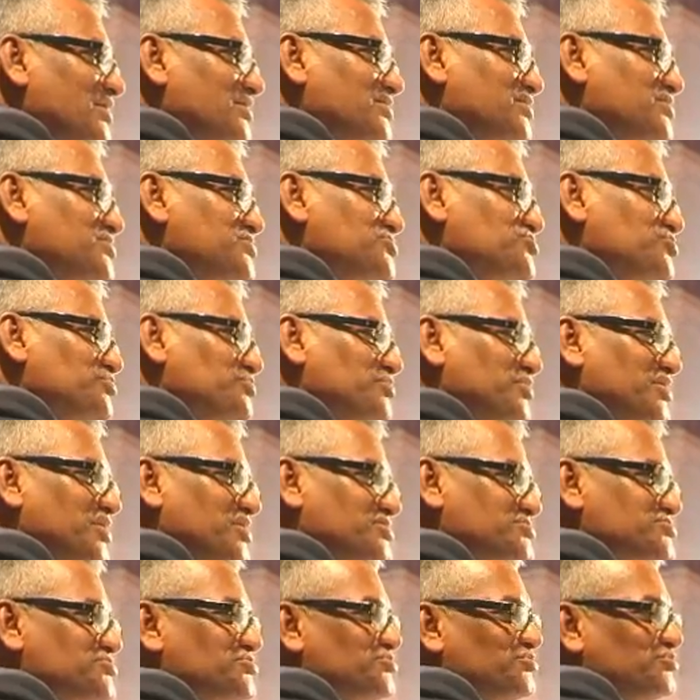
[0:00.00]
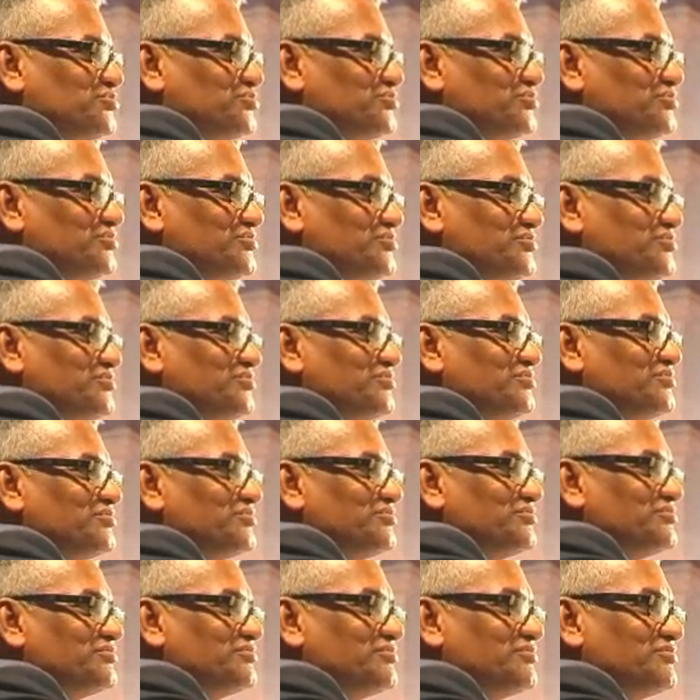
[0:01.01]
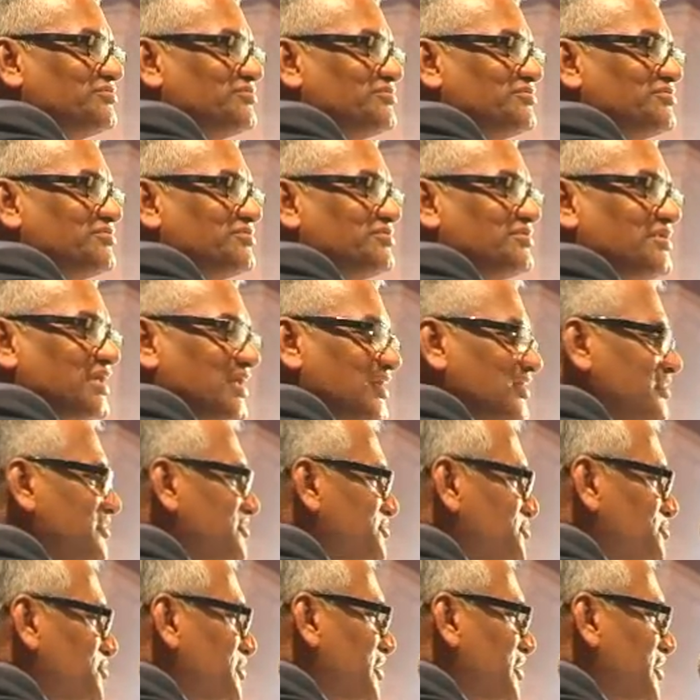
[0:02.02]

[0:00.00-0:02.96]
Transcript: that he should be rushed to Delhi